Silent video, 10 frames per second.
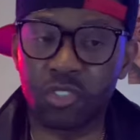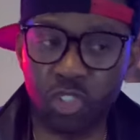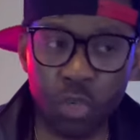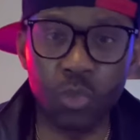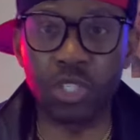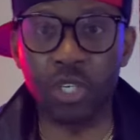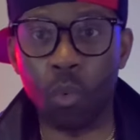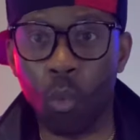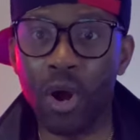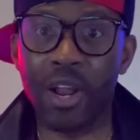
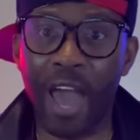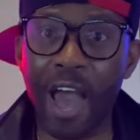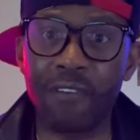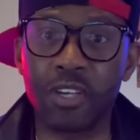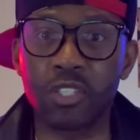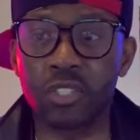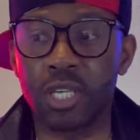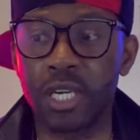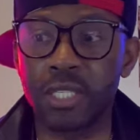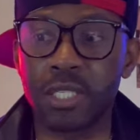choosing where to have his
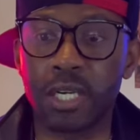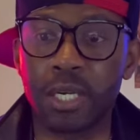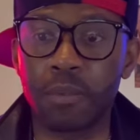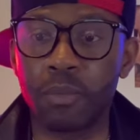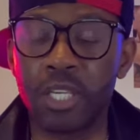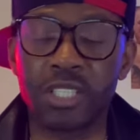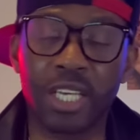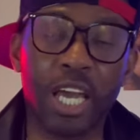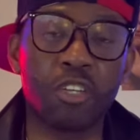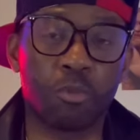
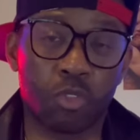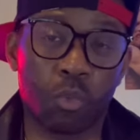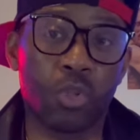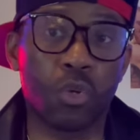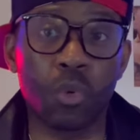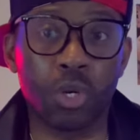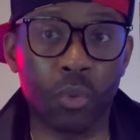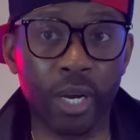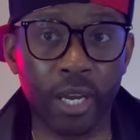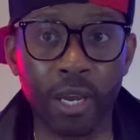engagements with you in the
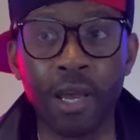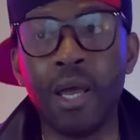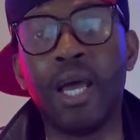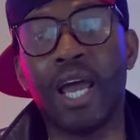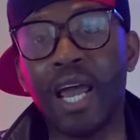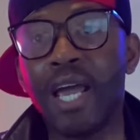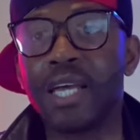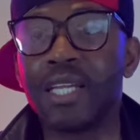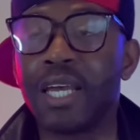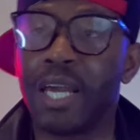ring.
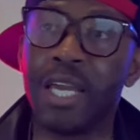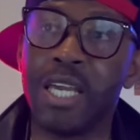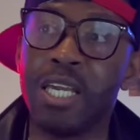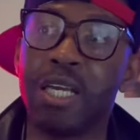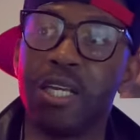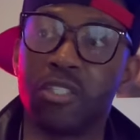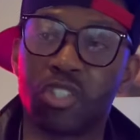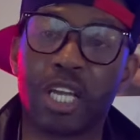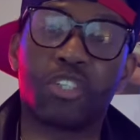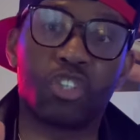And he
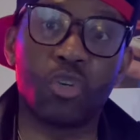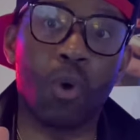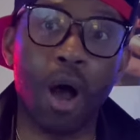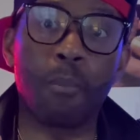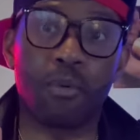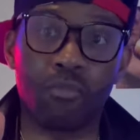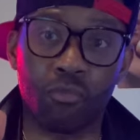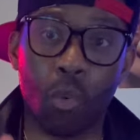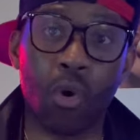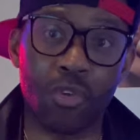sets you up
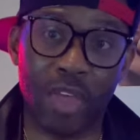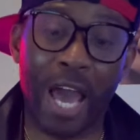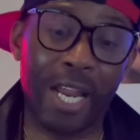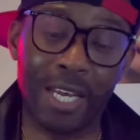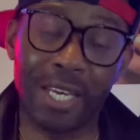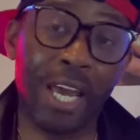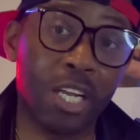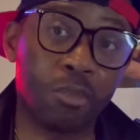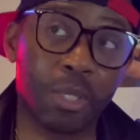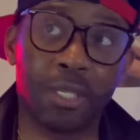for that
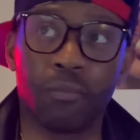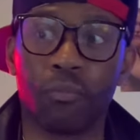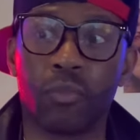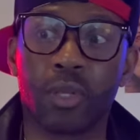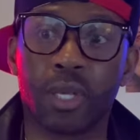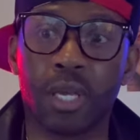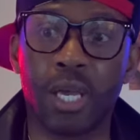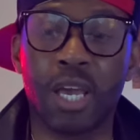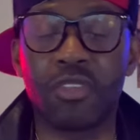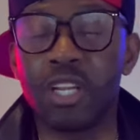engagement.
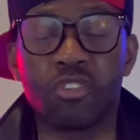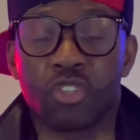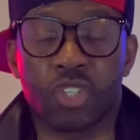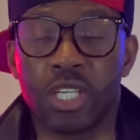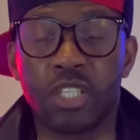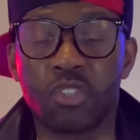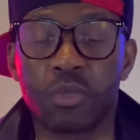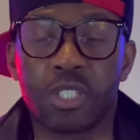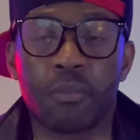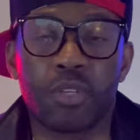And then he's just going to hit you
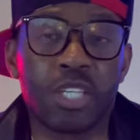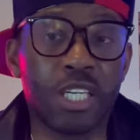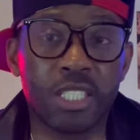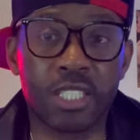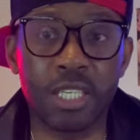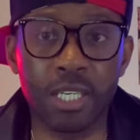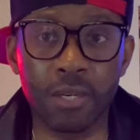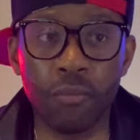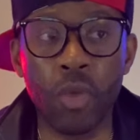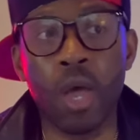with something you didn't
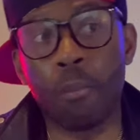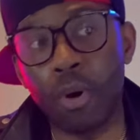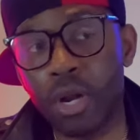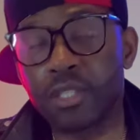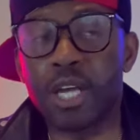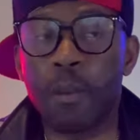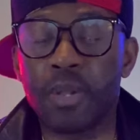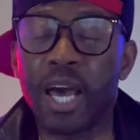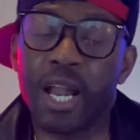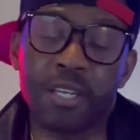see. But on top
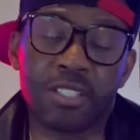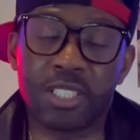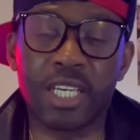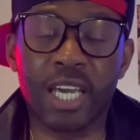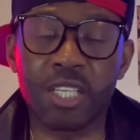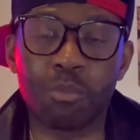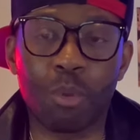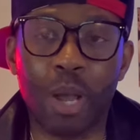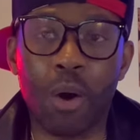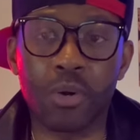of that, I just think he has
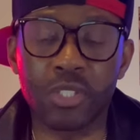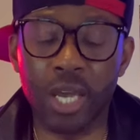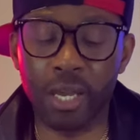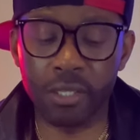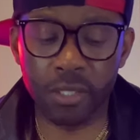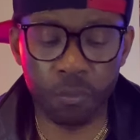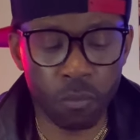more power in his hands.